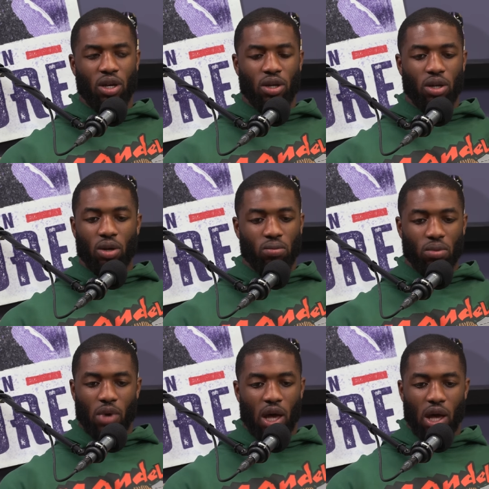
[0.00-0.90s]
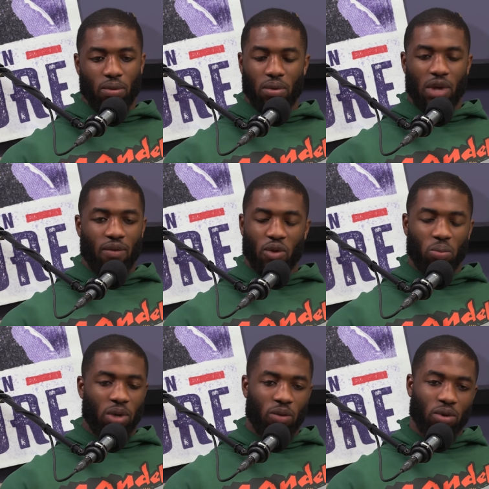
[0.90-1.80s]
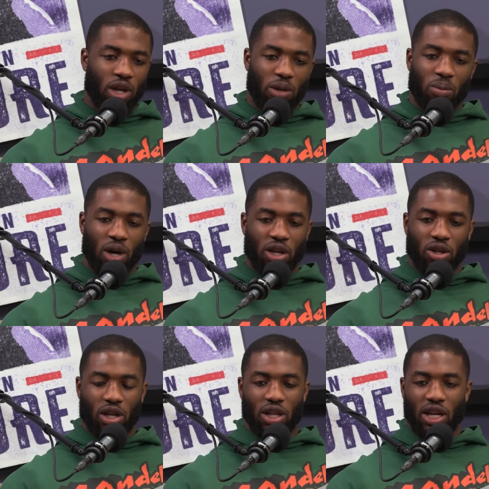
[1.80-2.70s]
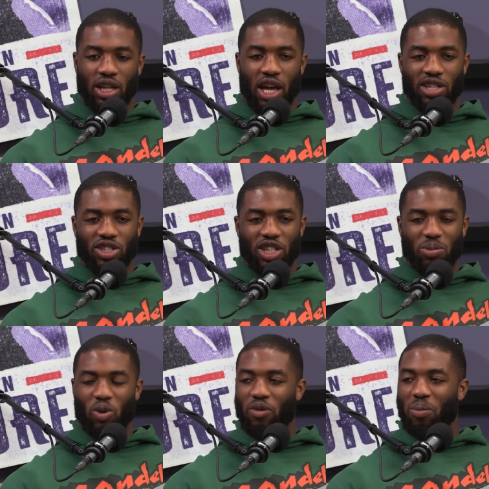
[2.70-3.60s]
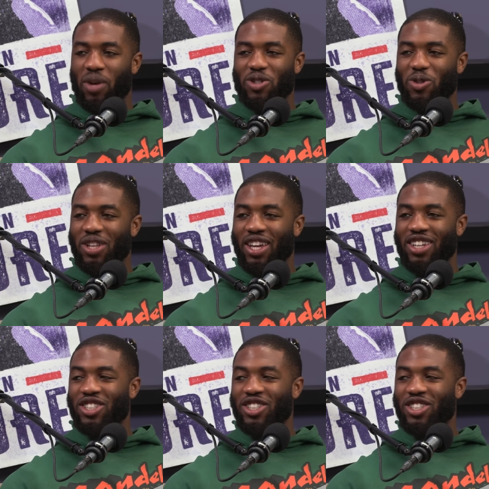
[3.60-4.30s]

You know, I, I have no beef with anybody or nothing like that. It's just more of a mental thing